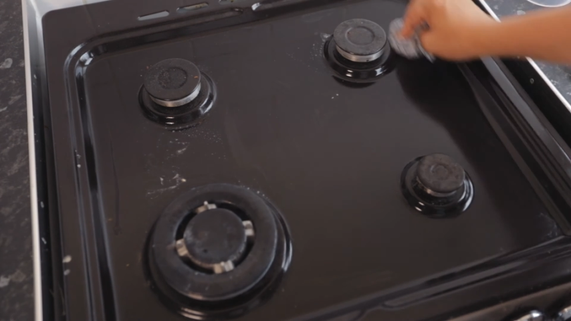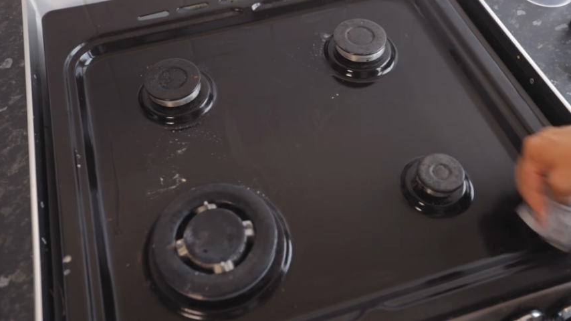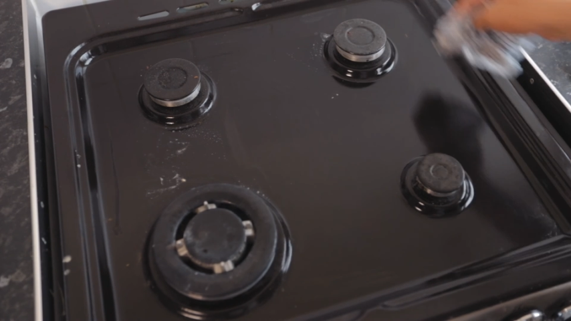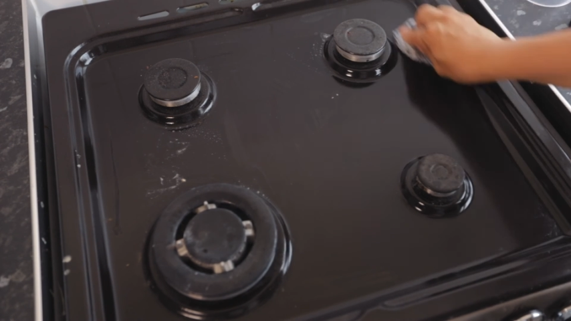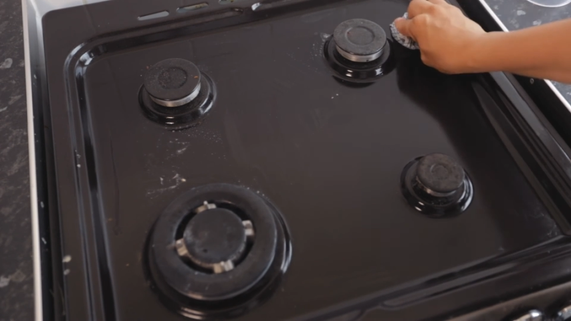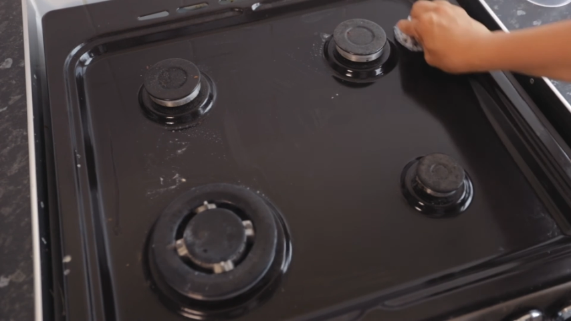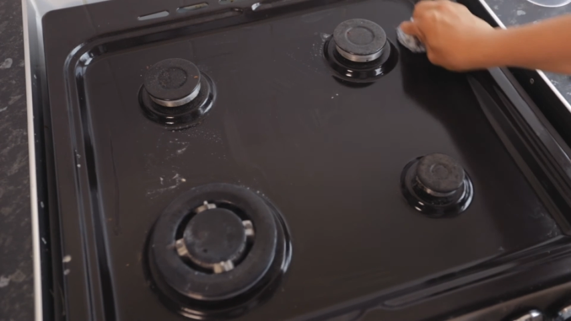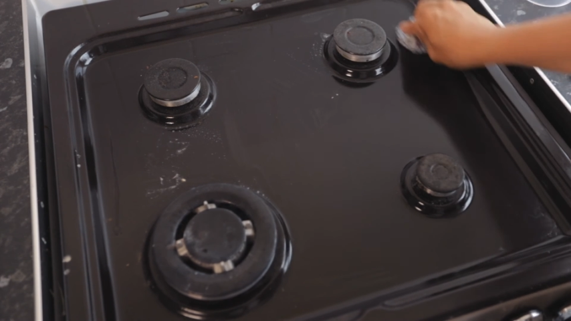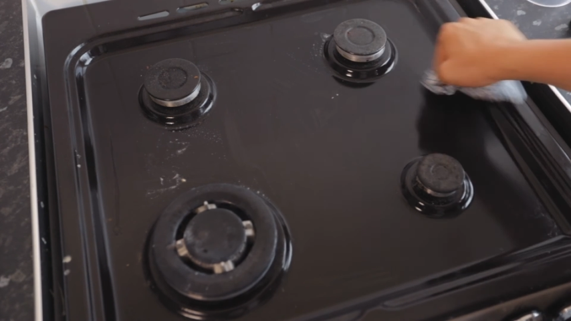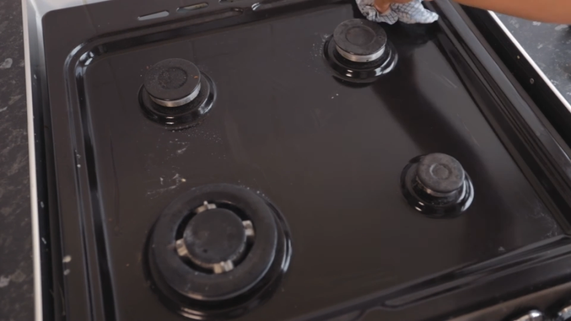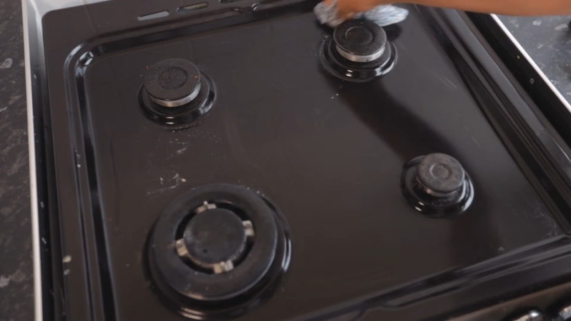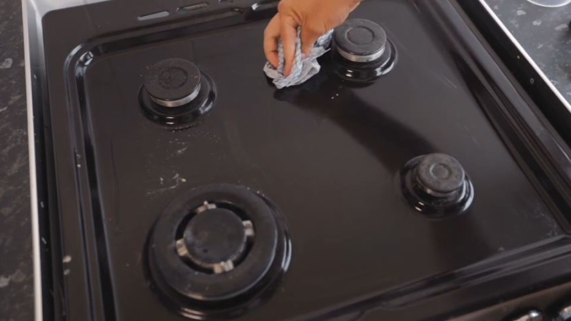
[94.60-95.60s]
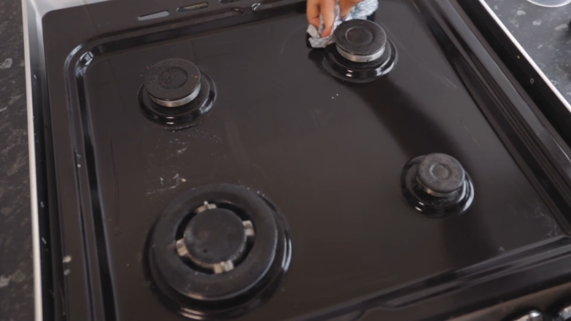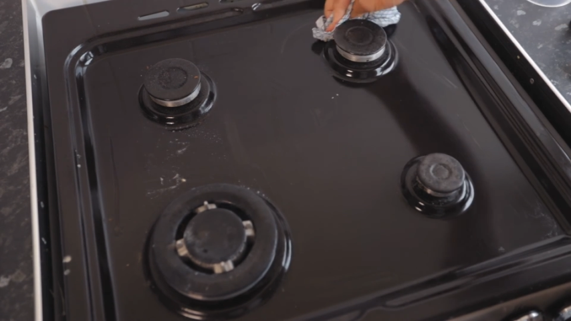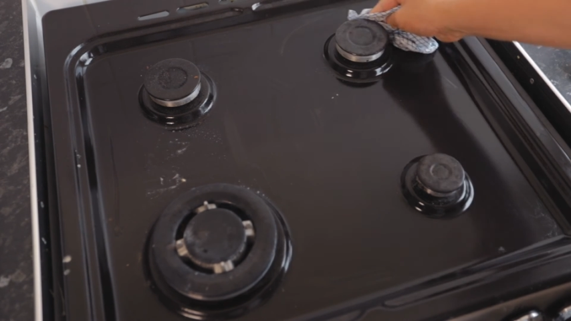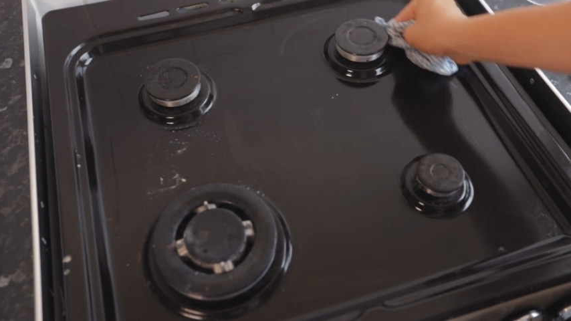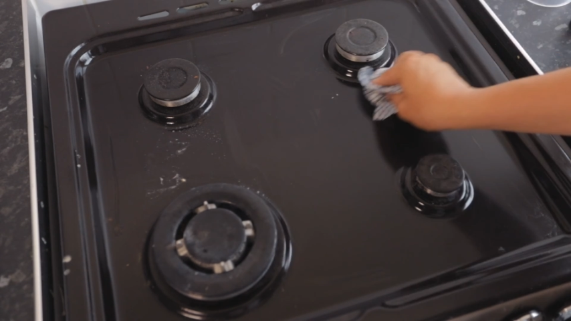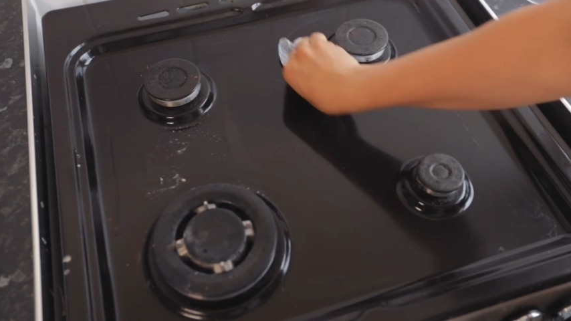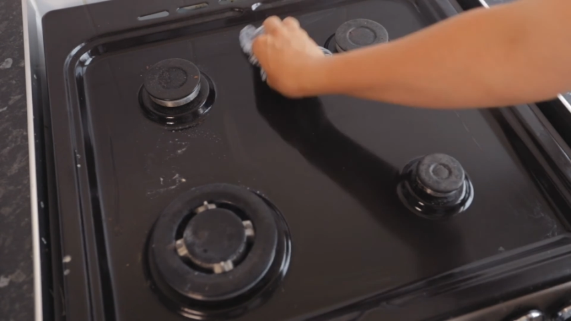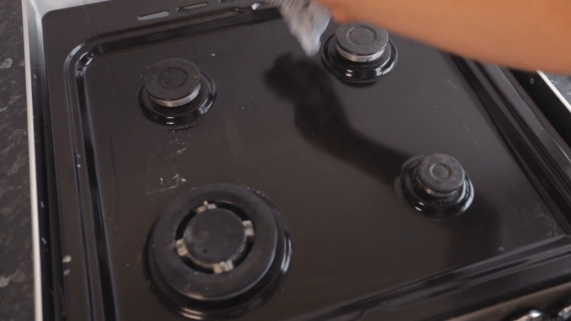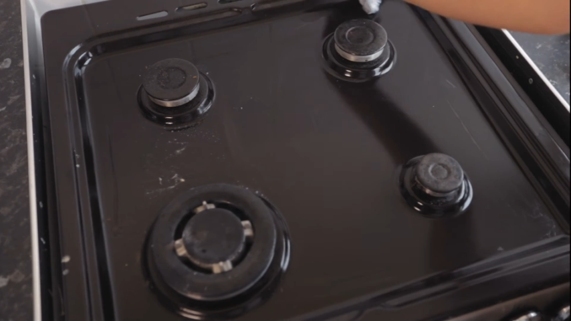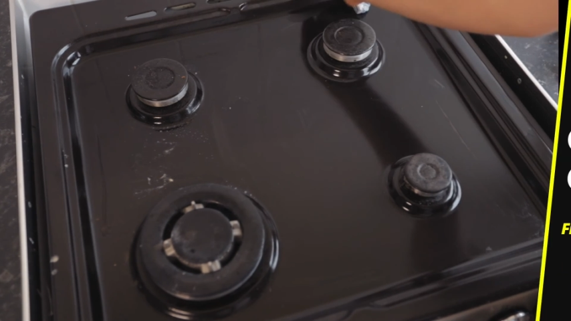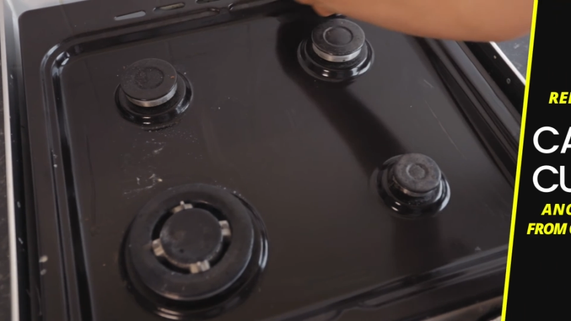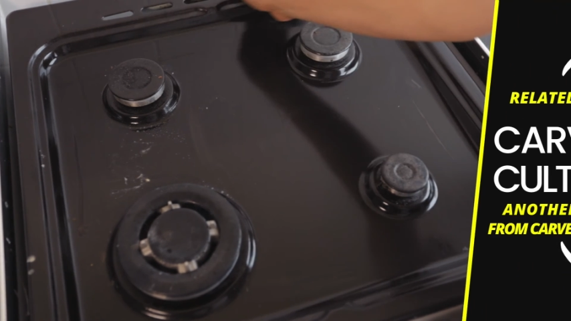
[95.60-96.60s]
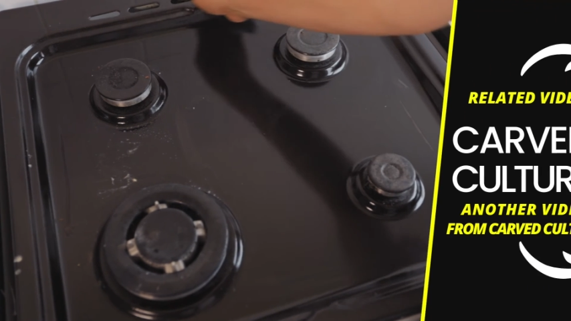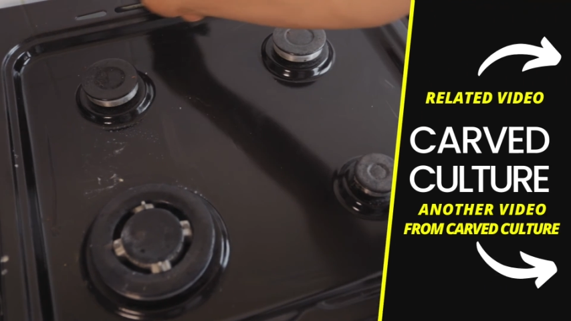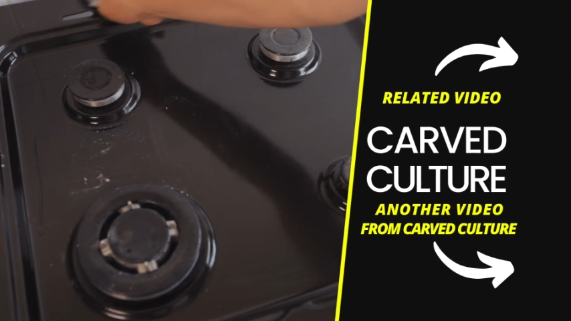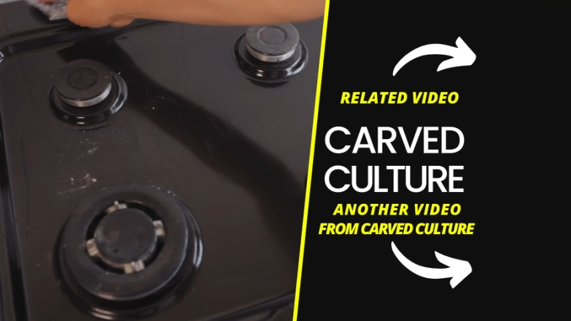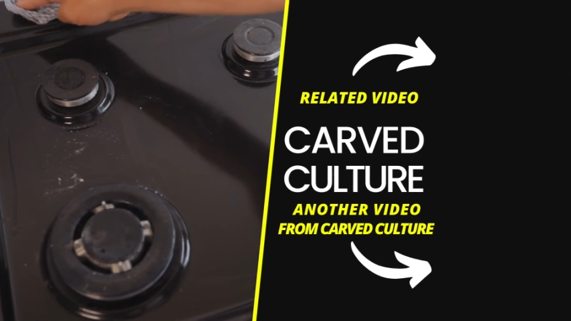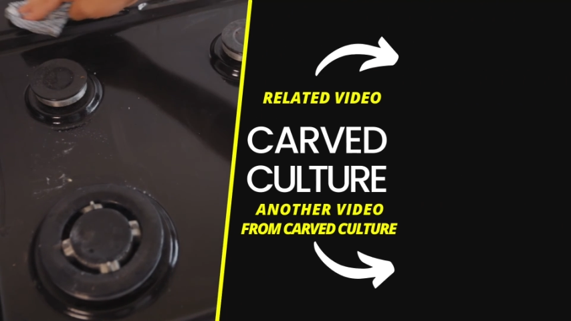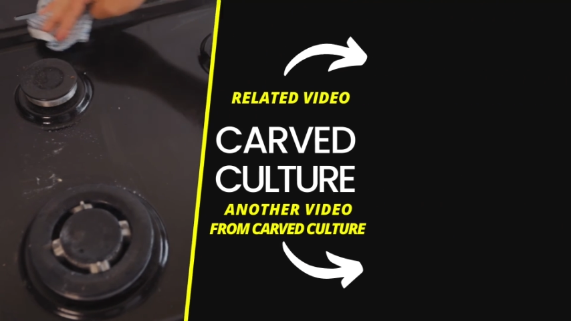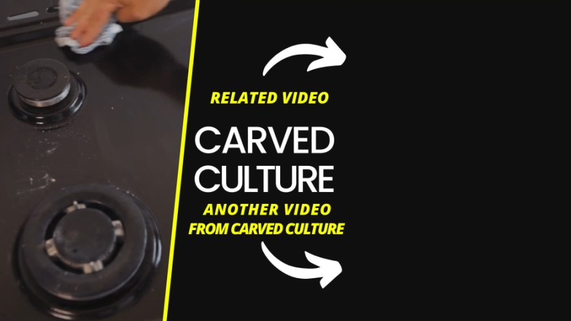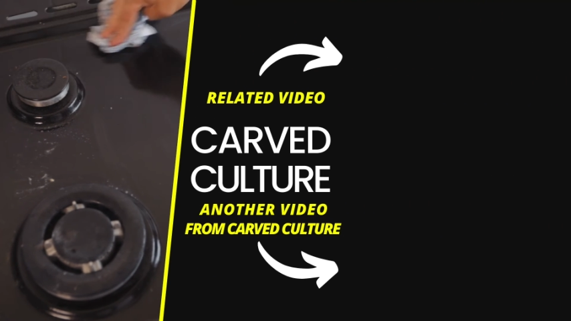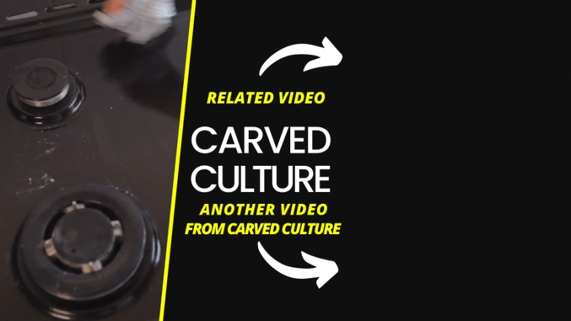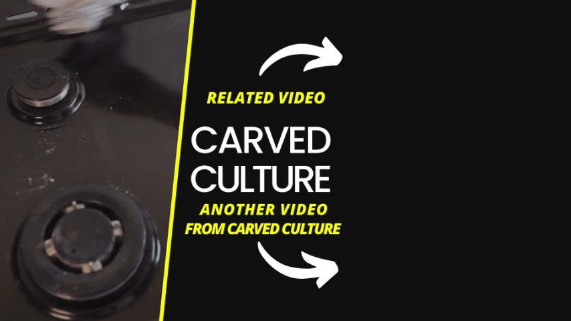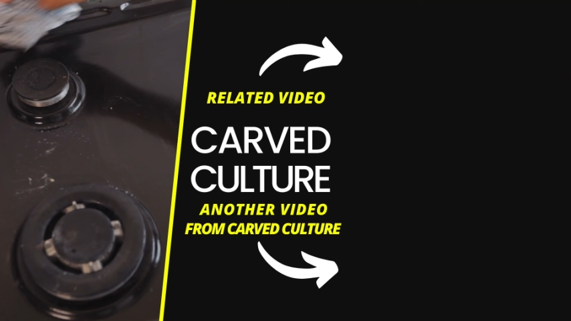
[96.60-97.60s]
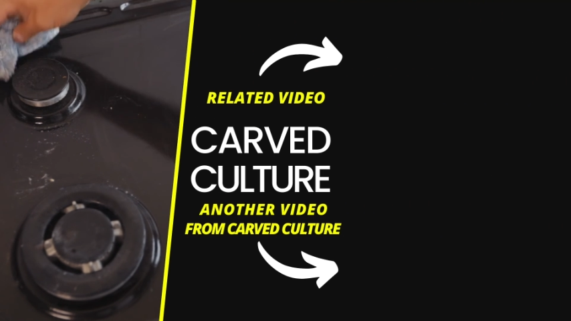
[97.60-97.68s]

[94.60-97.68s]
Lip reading: (no speaker visible)